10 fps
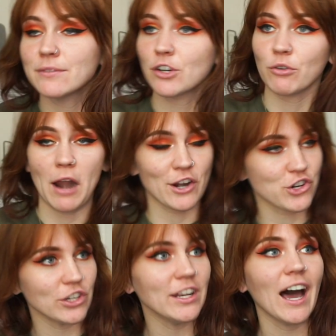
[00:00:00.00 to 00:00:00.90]

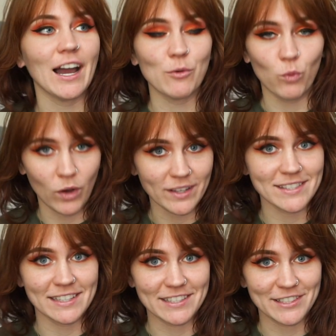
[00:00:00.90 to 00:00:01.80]
Correction, I was
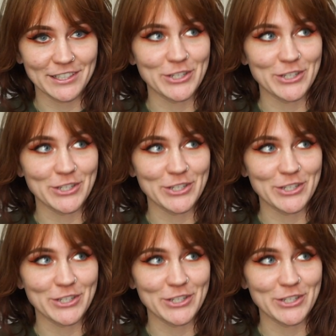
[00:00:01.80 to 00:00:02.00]
listening